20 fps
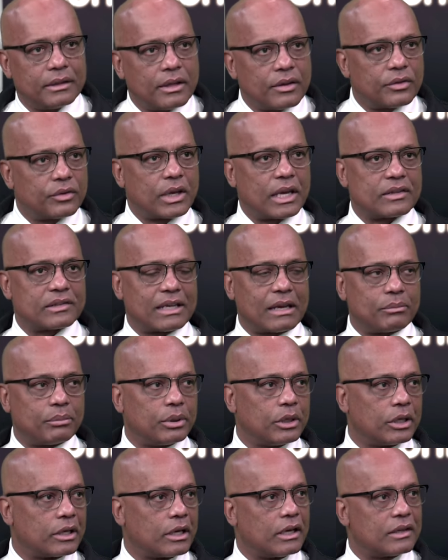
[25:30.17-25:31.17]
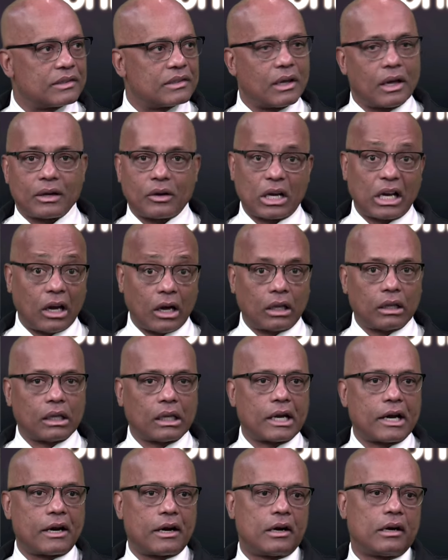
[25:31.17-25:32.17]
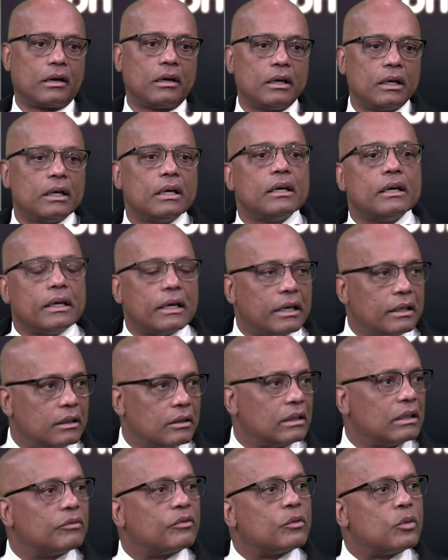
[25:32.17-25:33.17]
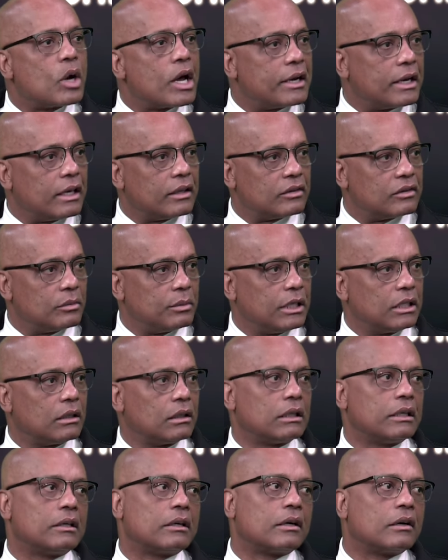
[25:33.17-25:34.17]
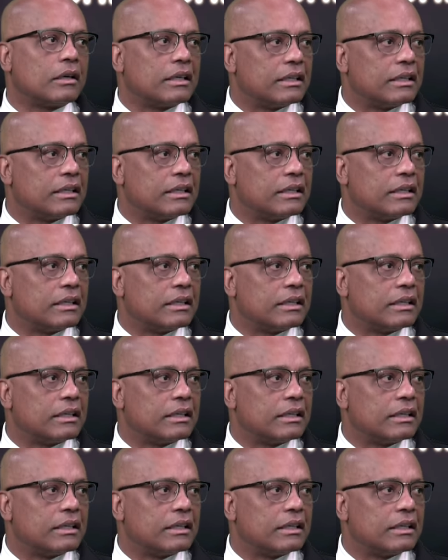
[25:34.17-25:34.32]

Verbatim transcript: things that put us clear in the running to be the leader in